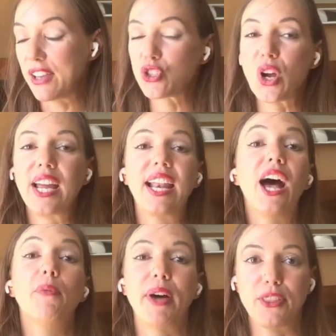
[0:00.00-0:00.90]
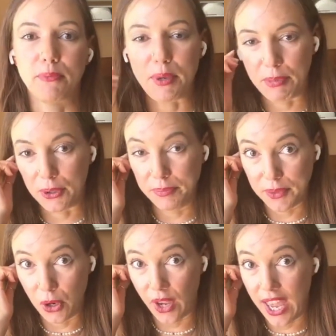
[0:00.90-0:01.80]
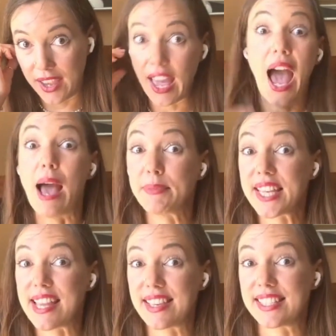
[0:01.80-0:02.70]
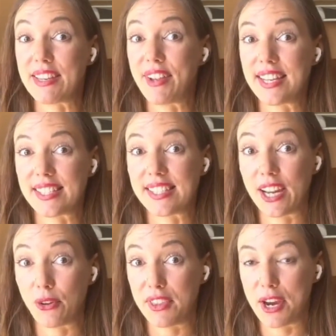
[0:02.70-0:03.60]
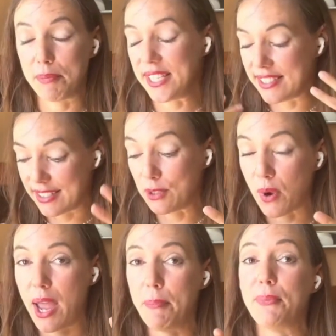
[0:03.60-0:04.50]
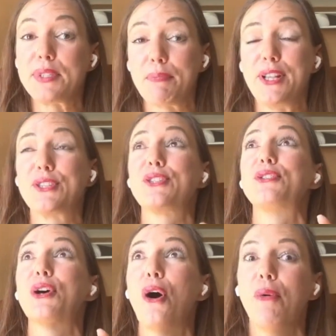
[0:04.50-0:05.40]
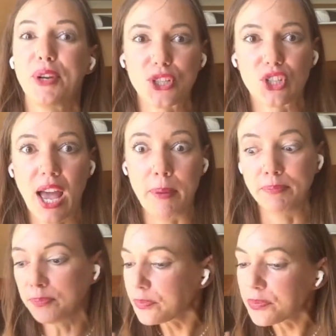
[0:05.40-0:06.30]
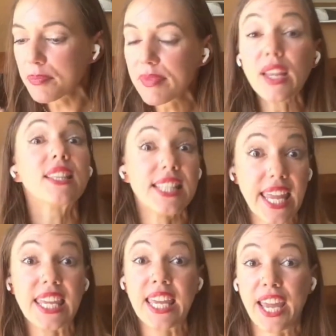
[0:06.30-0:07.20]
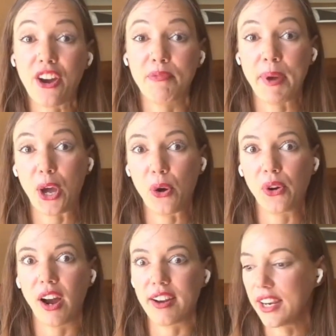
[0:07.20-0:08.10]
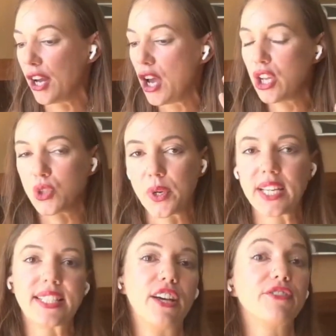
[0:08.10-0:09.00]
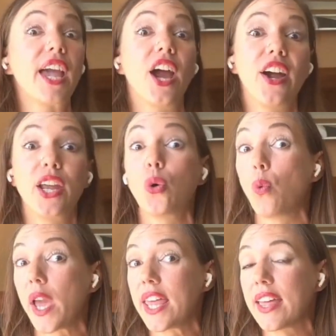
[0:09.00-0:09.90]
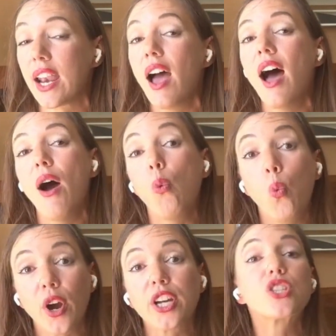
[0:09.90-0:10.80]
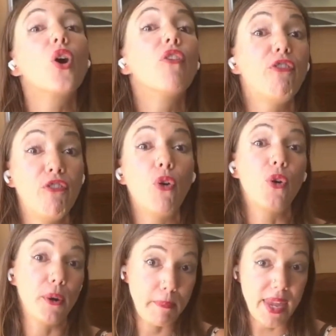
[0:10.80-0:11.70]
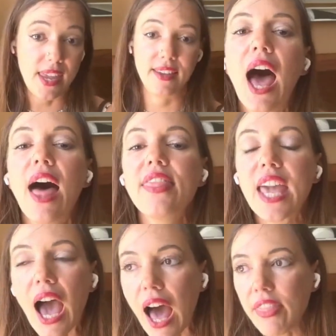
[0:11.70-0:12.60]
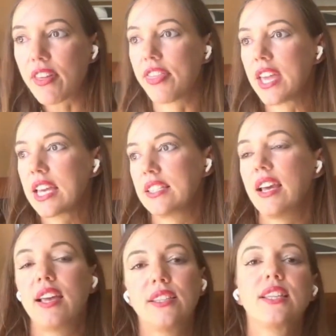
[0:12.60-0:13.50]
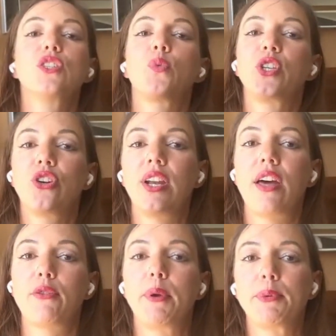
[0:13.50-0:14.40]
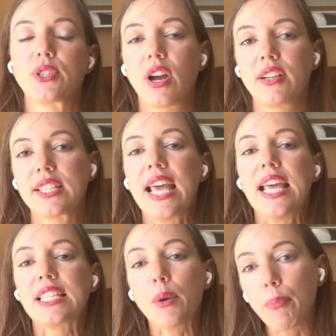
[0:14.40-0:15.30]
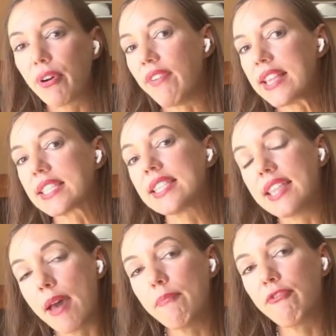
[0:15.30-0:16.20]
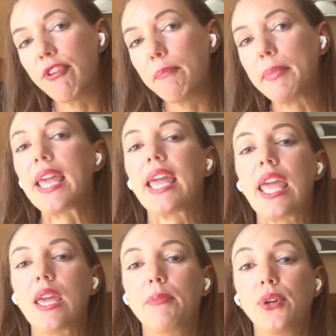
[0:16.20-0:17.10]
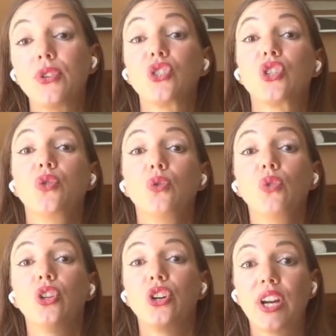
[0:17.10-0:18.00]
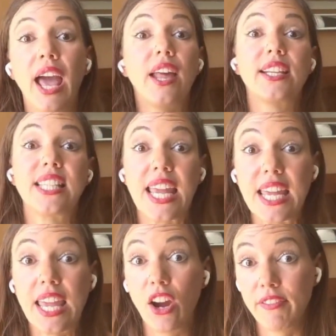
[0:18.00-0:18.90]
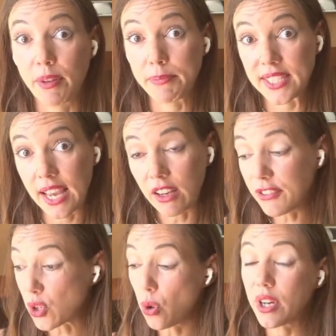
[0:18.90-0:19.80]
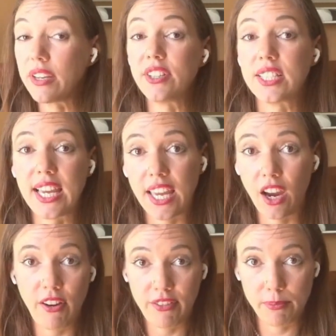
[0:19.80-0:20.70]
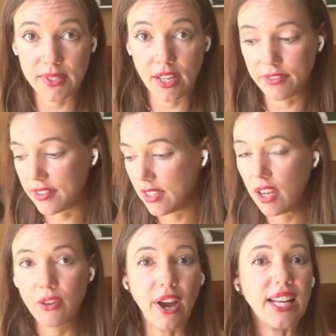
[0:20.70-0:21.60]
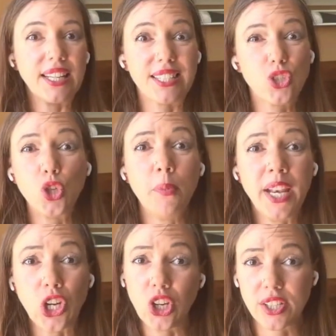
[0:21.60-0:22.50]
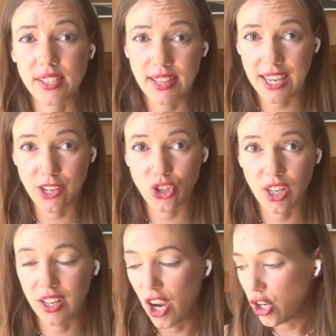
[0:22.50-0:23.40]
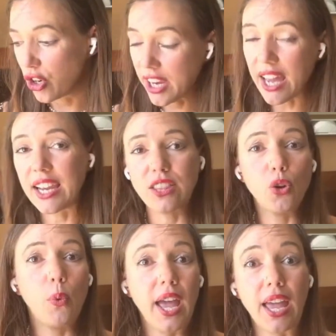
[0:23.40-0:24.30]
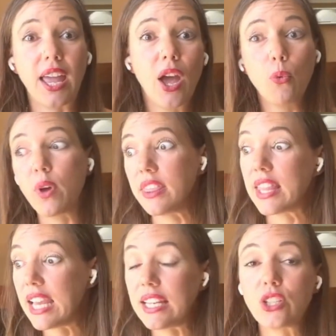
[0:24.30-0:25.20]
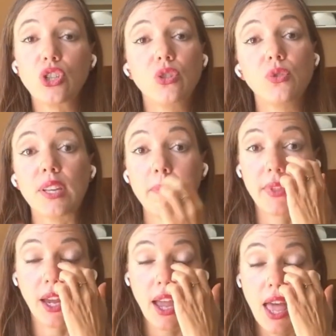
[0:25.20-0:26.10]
try and help other people, okay? I'm saying this even as a psychotherapist. This is why I spend so much time taking care of my own garden, doing self-care in a way that works for me. The other thing it does is when you're in other people's gardens is it prevents them from being able to learn how to take care of themselves or even take care of themselves, right? It's too many cooks in the kitchen. You're getting in the way when they need to do something.